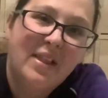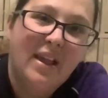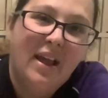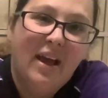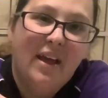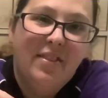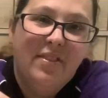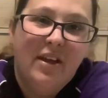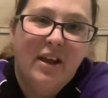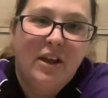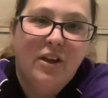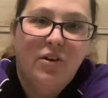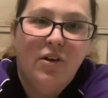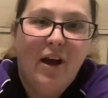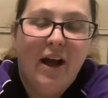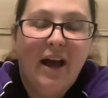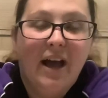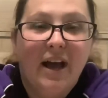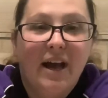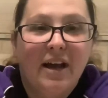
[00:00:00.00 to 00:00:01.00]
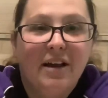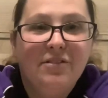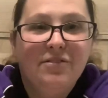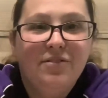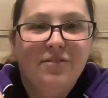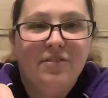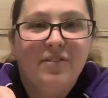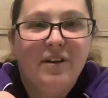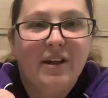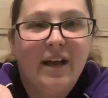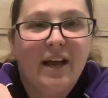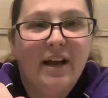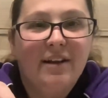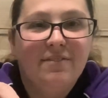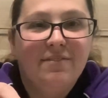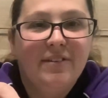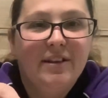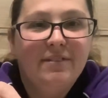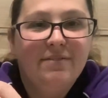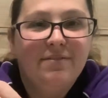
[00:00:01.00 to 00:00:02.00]
And there you have our
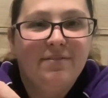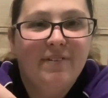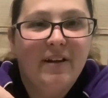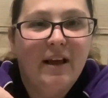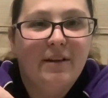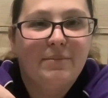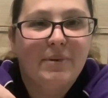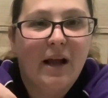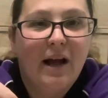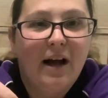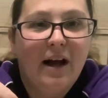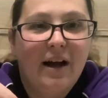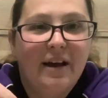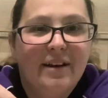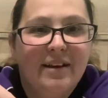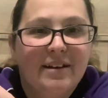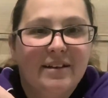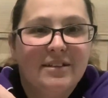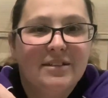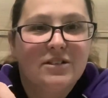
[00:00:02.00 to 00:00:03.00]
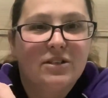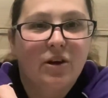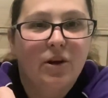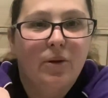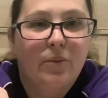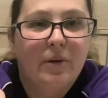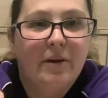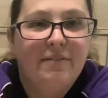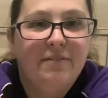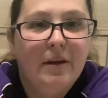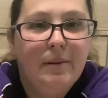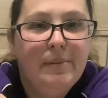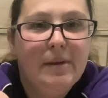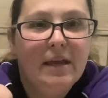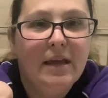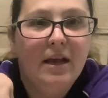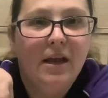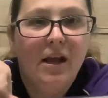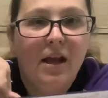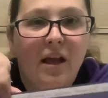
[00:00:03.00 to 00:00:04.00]
flip flap card. So we're
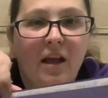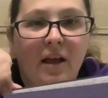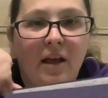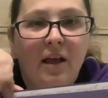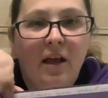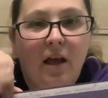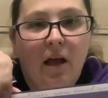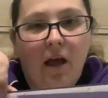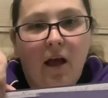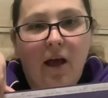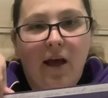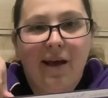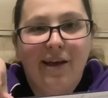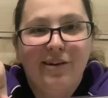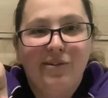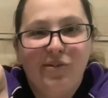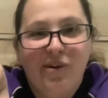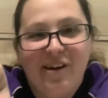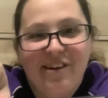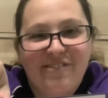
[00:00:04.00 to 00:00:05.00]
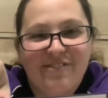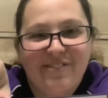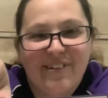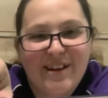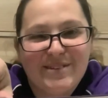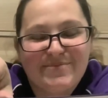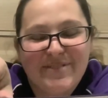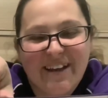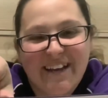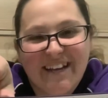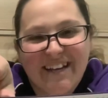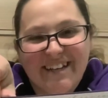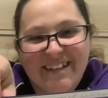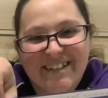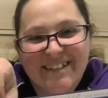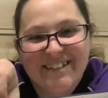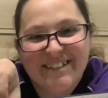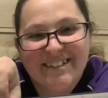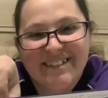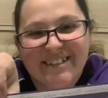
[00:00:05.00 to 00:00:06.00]
flipping and we're flapping.
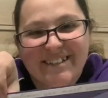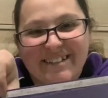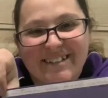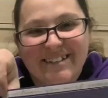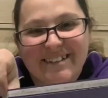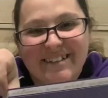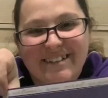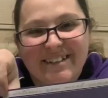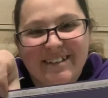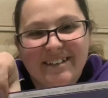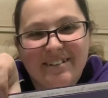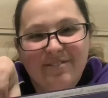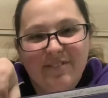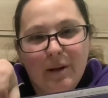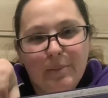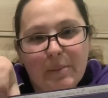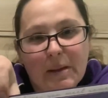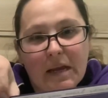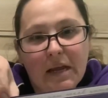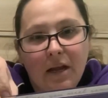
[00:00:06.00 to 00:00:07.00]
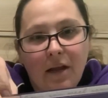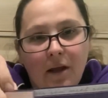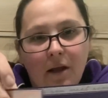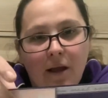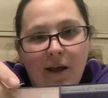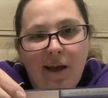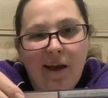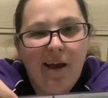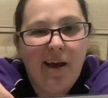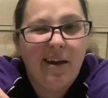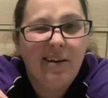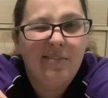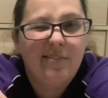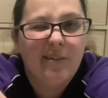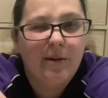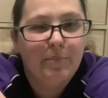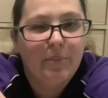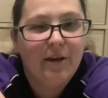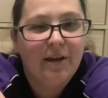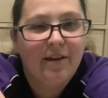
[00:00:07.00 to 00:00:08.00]
Flapping and
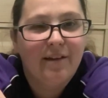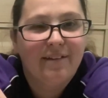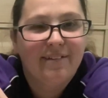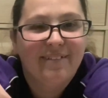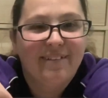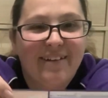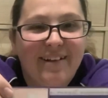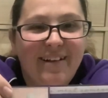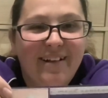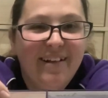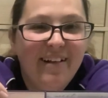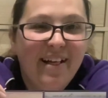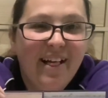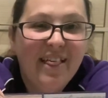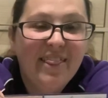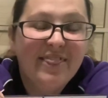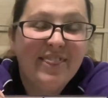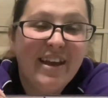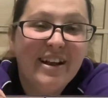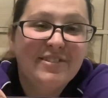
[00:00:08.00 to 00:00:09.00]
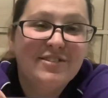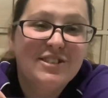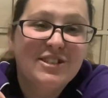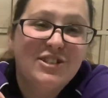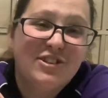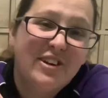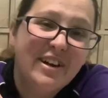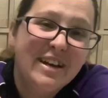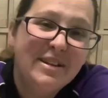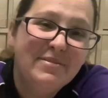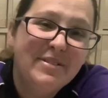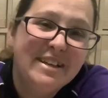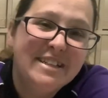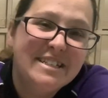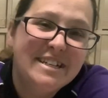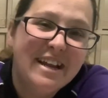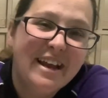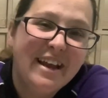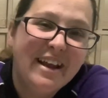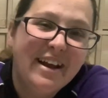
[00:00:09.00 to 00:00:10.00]
flipping. Thanks for joining me
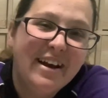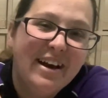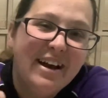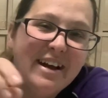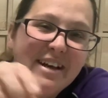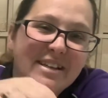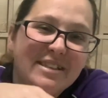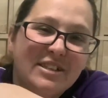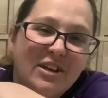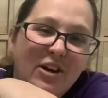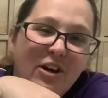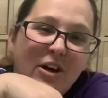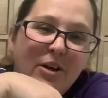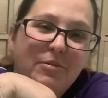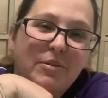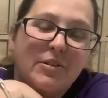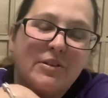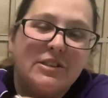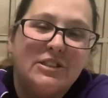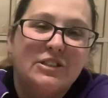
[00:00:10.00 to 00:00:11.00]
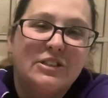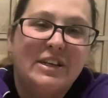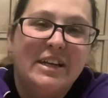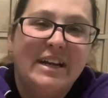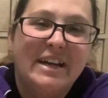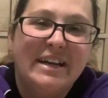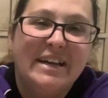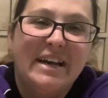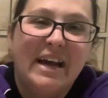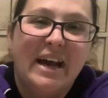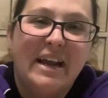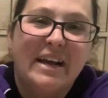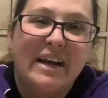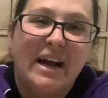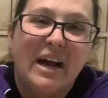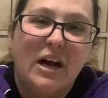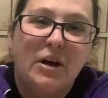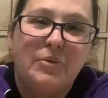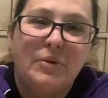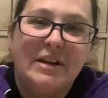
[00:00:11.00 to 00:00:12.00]
today, guys. I hope you enjoy it, and I
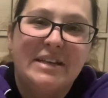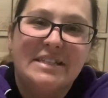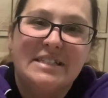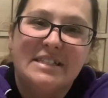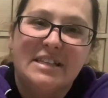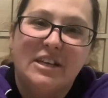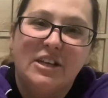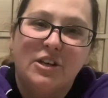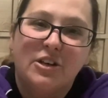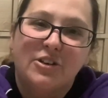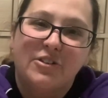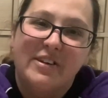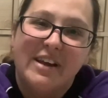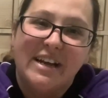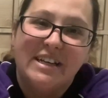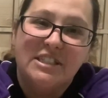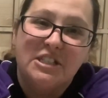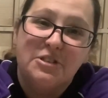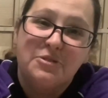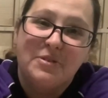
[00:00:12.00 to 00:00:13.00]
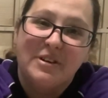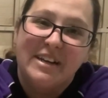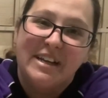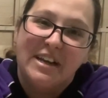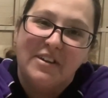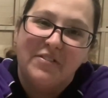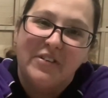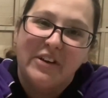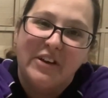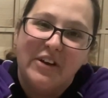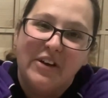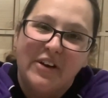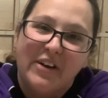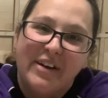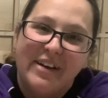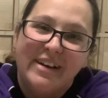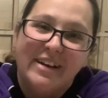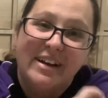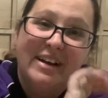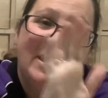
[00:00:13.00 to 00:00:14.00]
can't wait to see your creations when you give it a
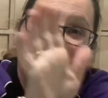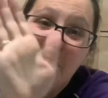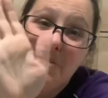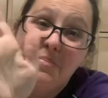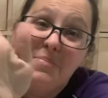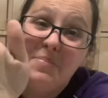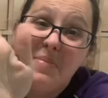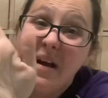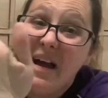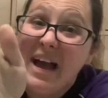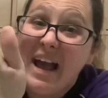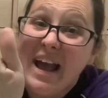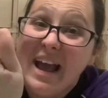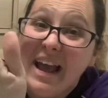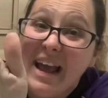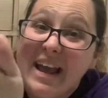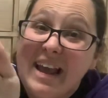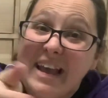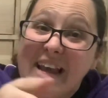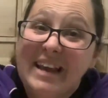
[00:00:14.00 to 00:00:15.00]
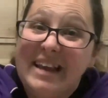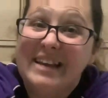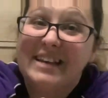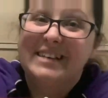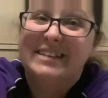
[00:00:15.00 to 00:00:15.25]
go. Bye.